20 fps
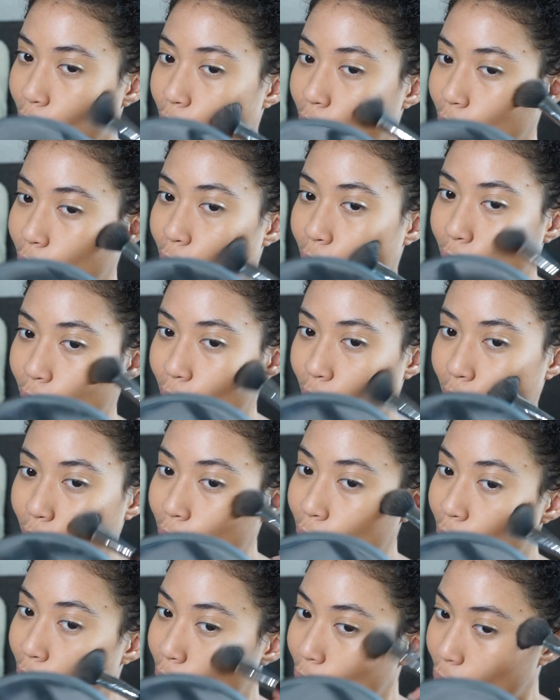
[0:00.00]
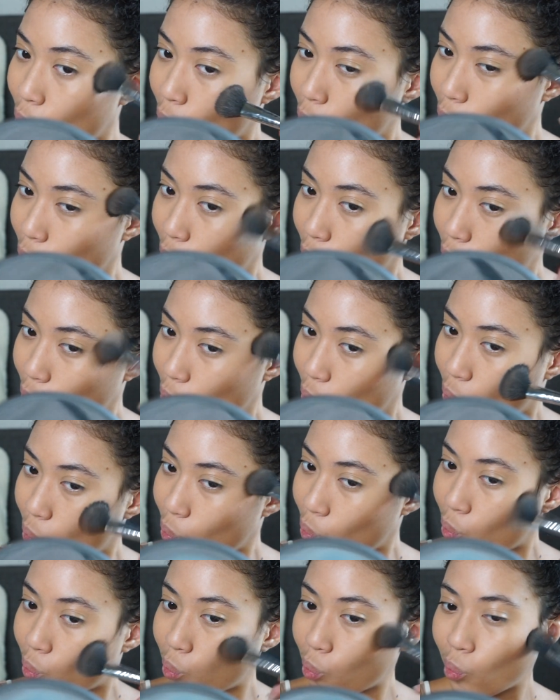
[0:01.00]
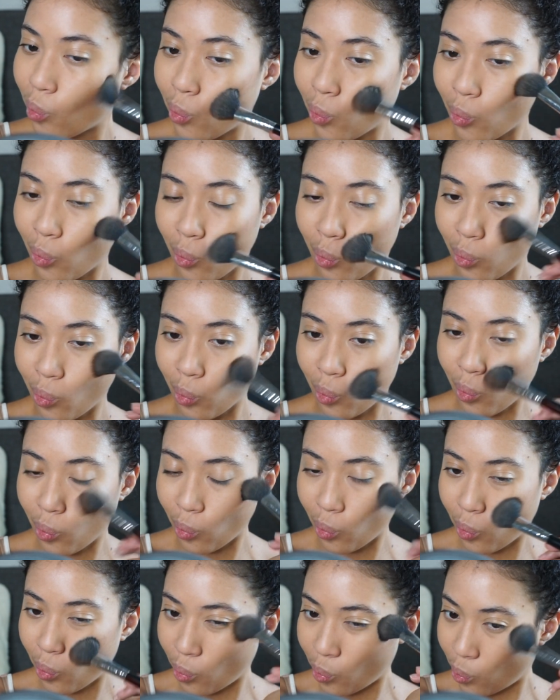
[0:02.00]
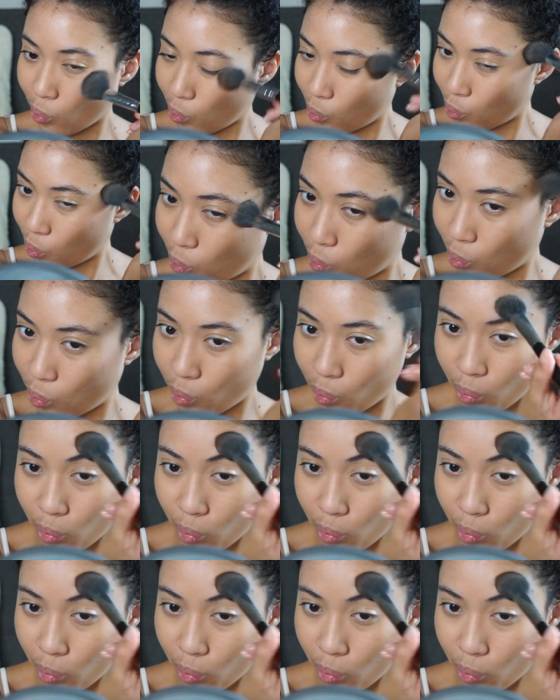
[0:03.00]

to my face, make it all a little bit more even.